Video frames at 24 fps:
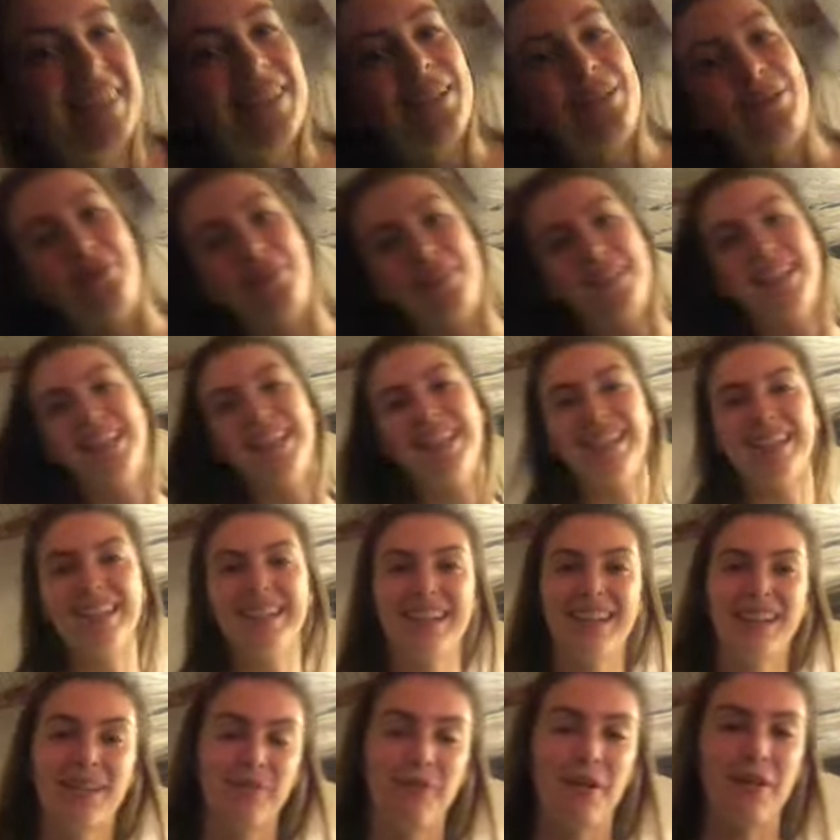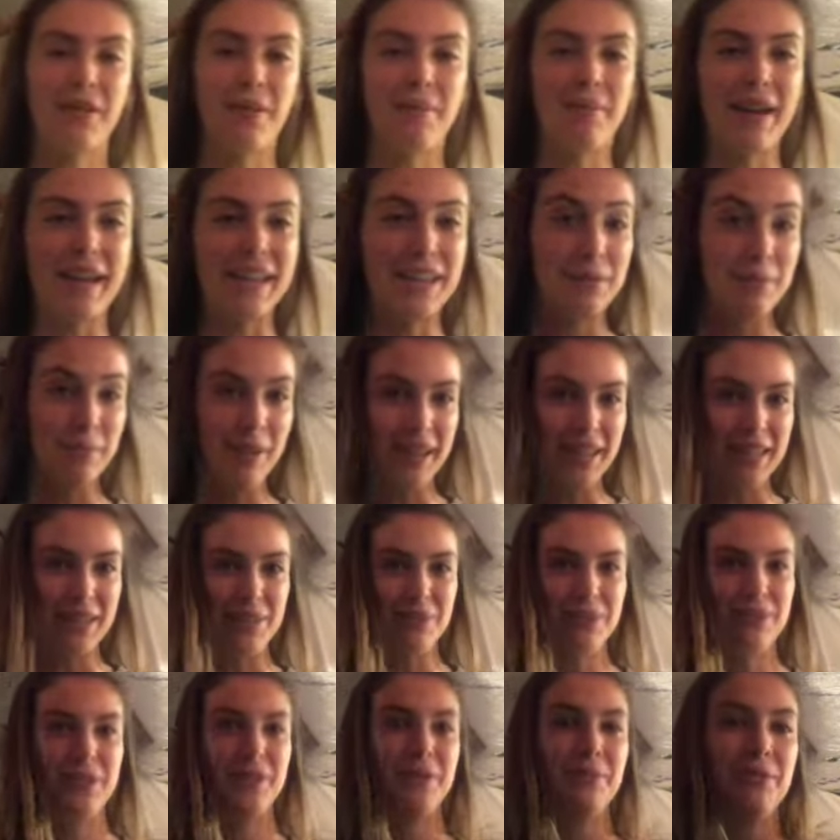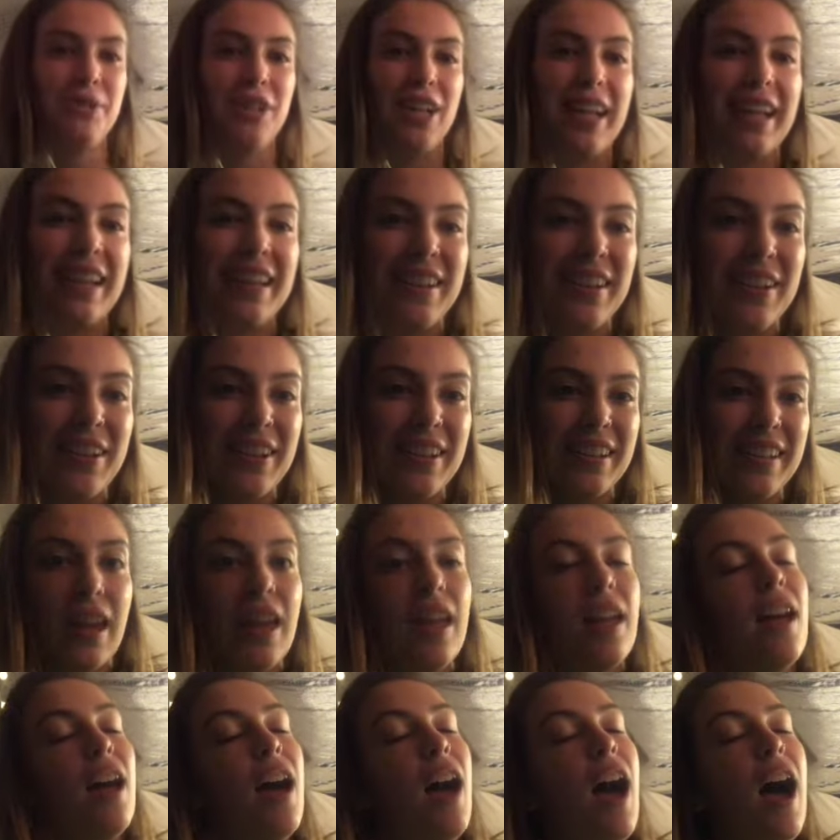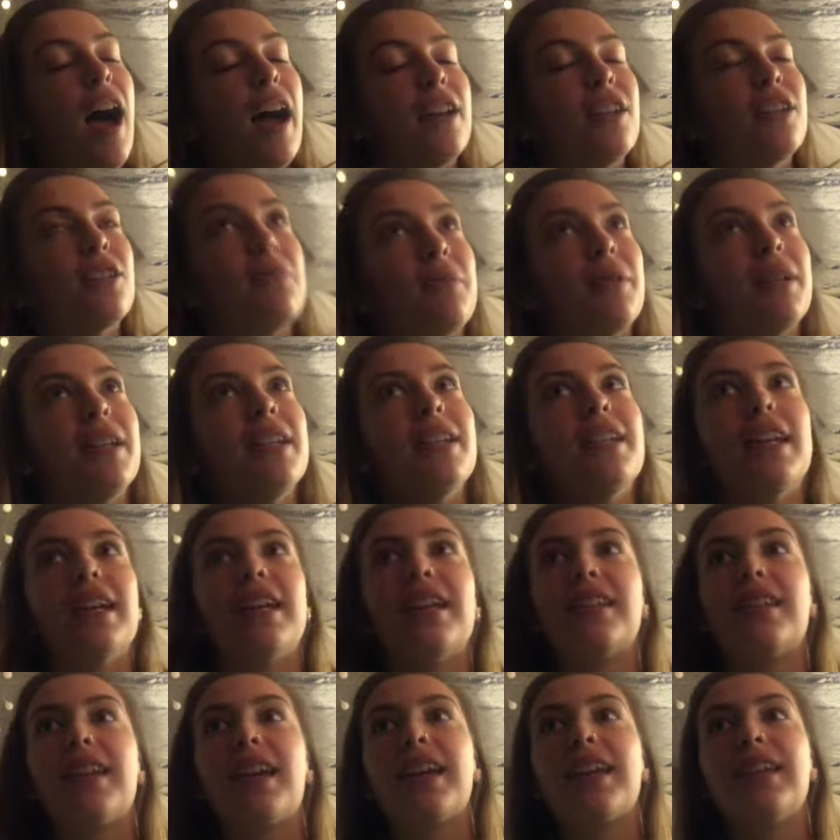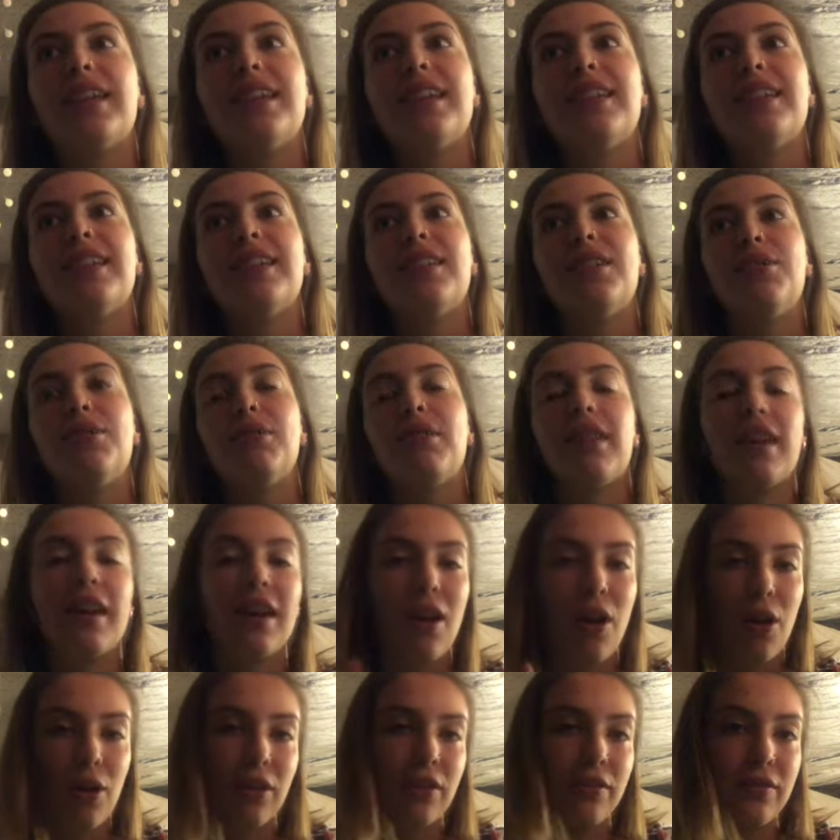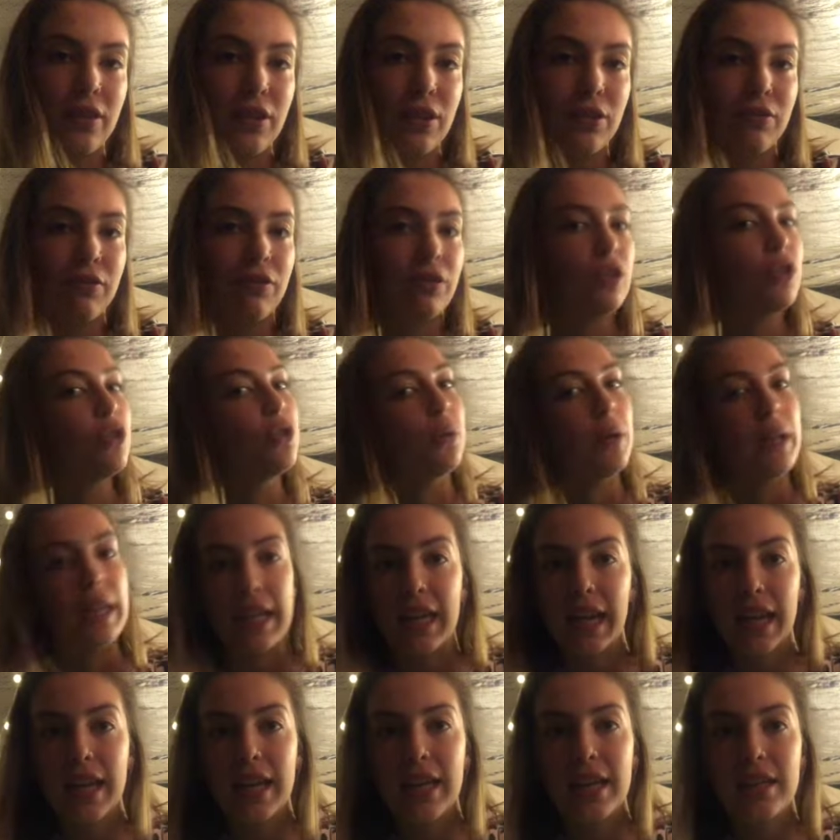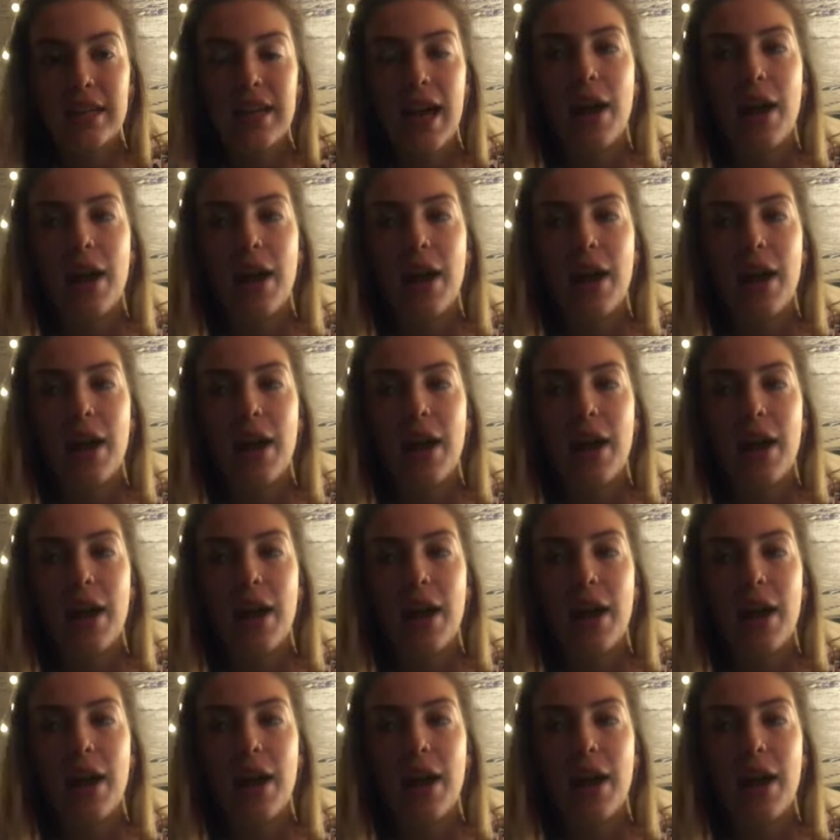Tori here. Welcome back to my YouTube channel. I just want to take a second to thank all of you for joining in.